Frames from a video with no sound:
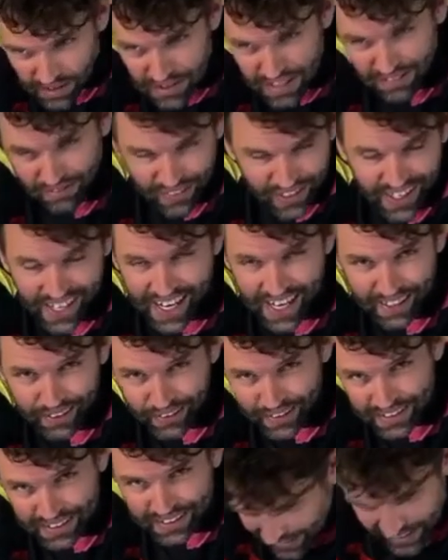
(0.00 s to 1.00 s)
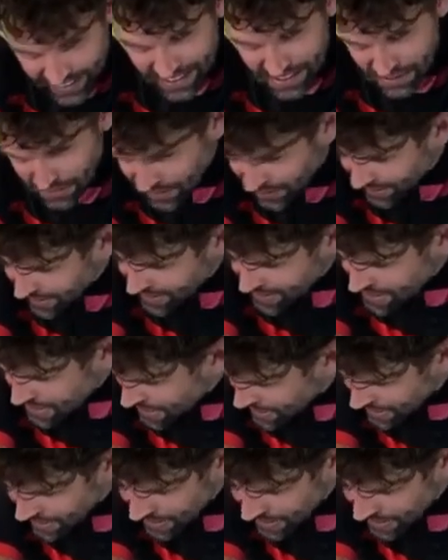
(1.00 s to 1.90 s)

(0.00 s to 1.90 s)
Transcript: was very angry. It is what it is.